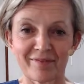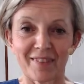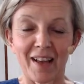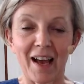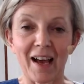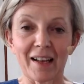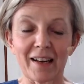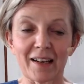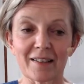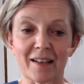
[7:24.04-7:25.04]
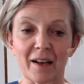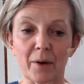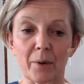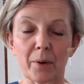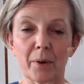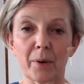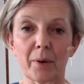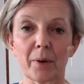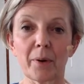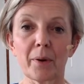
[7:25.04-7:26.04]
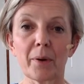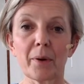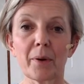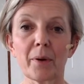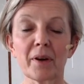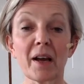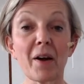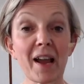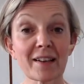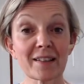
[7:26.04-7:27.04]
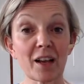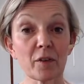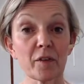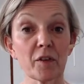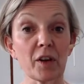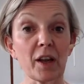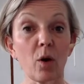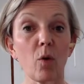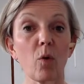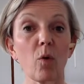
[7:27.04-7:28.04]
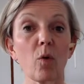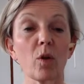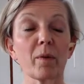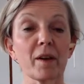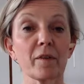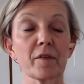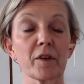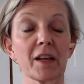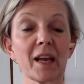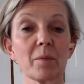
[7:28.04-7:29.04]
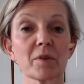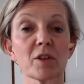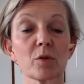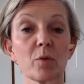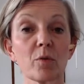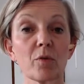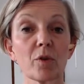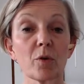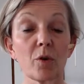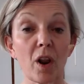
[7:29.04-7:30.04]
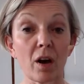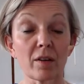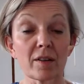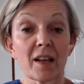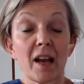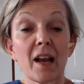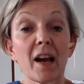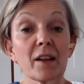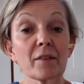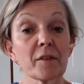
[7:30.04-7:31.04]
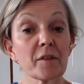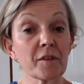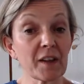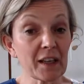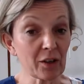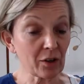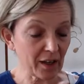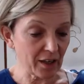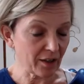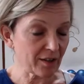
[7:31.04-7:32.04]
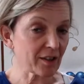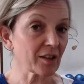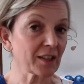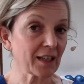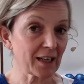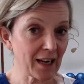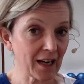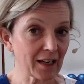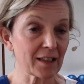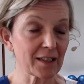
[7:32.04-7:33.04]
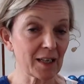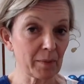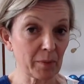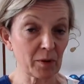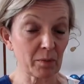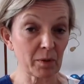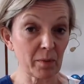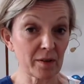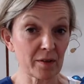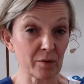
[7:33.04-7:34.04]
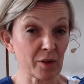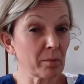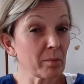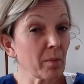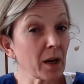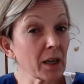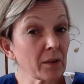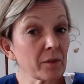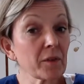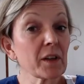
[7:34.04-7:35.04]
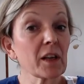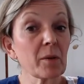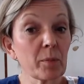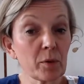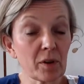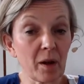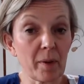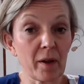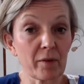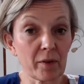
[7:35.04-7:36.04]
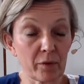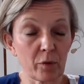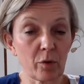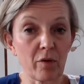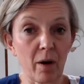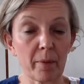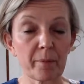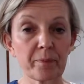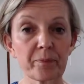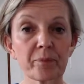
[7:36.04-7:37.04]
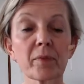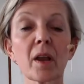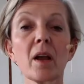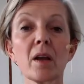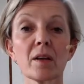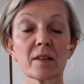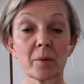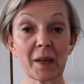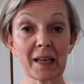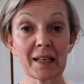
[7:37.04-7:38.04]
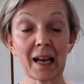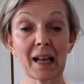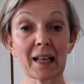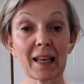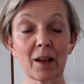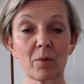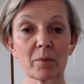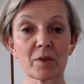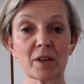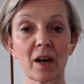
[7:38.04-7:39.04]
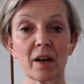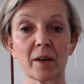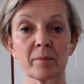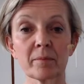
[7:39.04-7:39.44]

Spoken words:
And exhale. Now exhale fully, all the way, fully empty your lungs, and feel that you can start to connect the deep abdominal muscles. You might even feel like you can pull that pelvic floor up. So we inhale again, one more time.